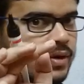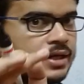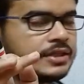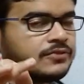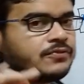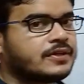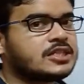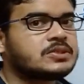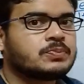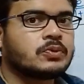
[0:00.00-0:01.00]
what the
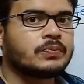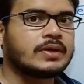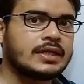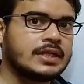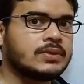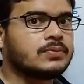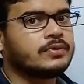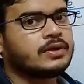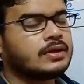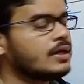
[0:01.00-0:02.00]
first property
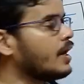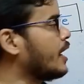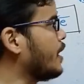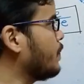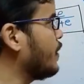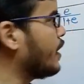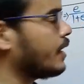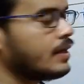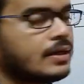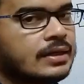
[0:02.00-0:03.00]
we have
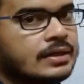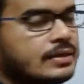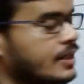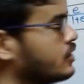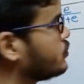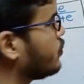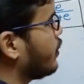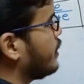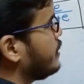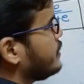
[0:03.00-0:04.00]
learned, that
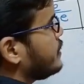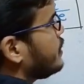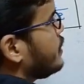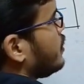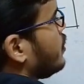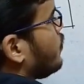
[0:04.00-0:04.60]
soil is a